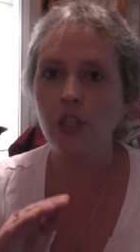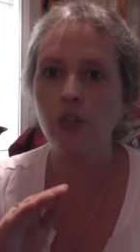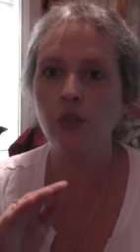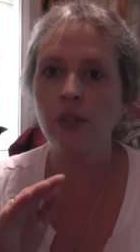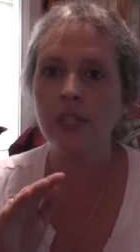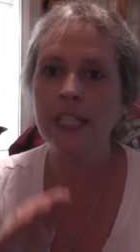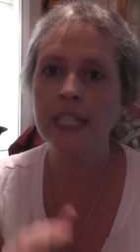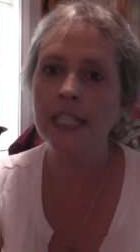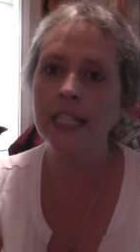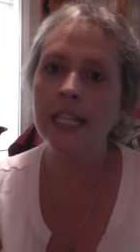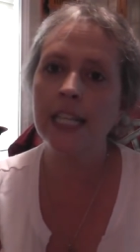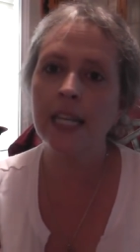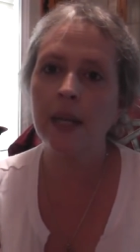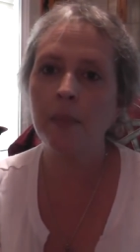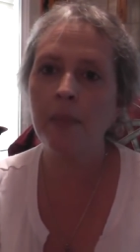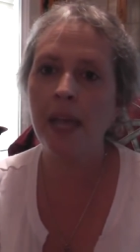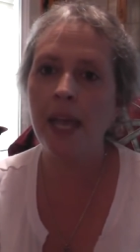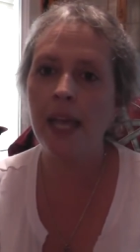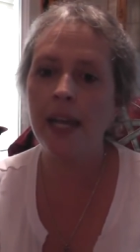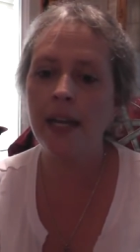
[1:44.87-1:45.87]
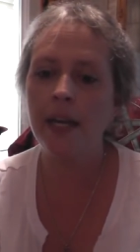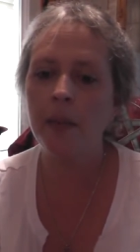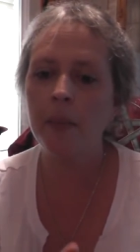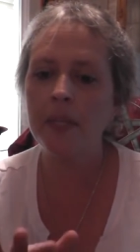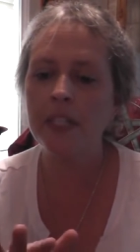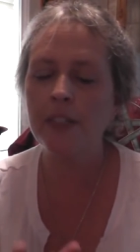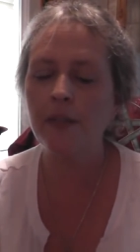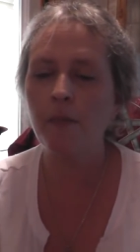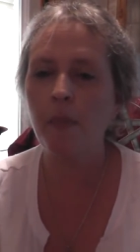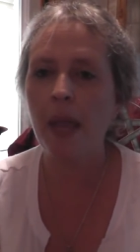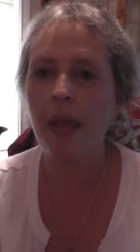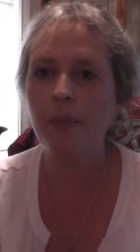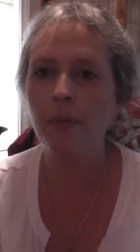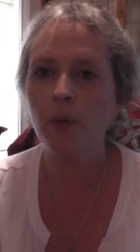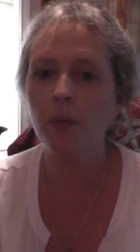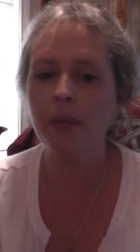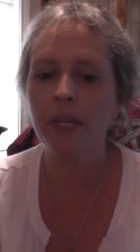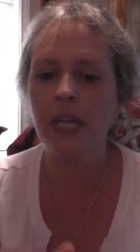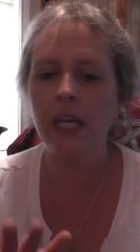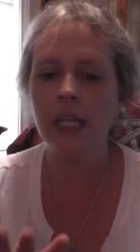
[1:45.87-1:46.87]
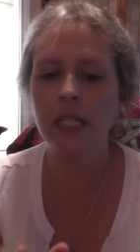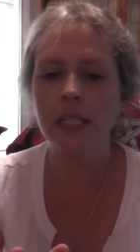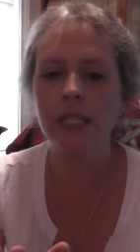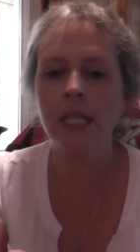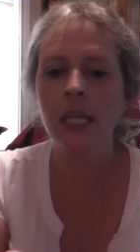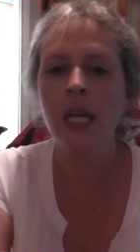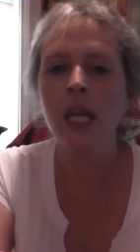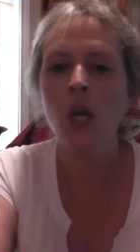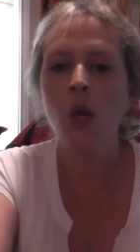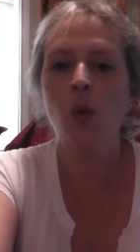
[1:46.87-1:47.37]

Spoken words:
you'll need to get a pen and a piece of paper, because